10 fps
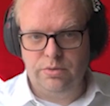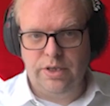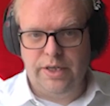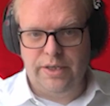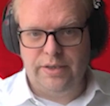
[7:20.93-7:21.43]

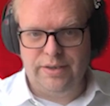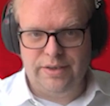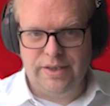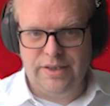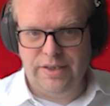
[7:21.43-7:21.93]
a
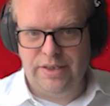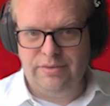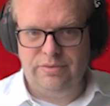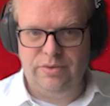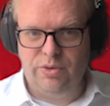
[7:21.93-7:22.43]

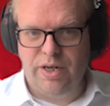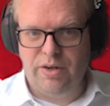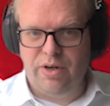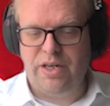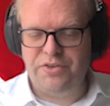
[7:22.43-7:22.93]

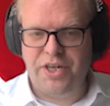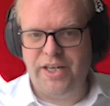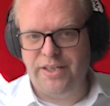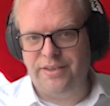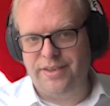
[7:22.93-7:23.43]

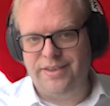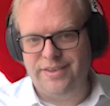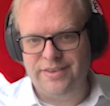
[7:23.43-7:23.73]
reality.